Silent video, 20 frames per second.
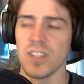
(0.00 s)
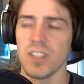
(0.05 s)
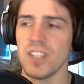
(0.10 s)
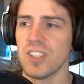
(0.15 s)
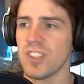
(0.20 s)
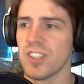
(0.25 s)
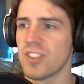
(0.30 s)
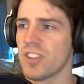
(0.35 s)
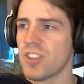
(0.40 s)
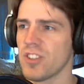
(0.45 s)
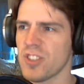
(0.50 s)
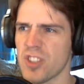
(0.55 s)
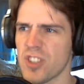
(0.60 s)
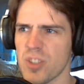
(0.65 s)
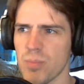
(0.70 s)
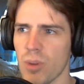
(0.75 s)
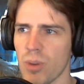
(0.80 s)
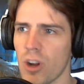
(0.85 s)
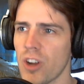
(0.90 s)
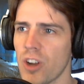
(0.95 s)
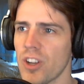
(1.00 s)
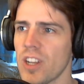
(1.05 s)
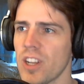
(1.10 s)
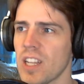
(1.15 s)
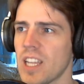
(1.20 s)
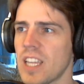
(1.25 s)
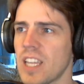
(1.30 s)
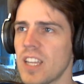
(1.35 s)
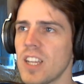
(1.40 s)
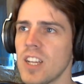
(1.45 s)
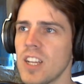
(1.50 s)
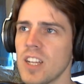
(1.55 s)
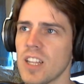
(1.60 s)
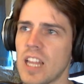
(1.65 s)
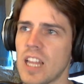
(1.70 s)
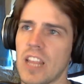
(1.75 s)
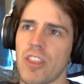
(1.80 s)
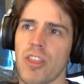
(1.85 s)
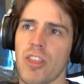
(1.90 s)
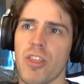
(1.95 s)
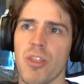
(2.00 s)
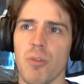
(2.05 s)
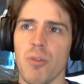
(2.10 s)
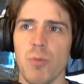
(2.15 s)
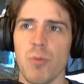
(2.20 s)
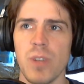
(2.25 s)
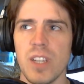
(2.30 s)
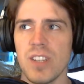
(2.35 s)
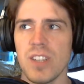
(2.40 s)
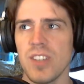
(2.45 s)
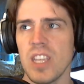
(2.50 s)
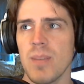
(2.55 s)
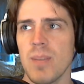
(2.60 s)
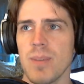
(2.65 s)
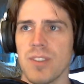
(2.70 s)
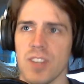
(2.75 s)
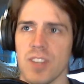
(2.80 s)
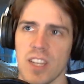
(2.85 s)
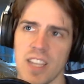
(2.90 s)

he just starts spawning like like three demons,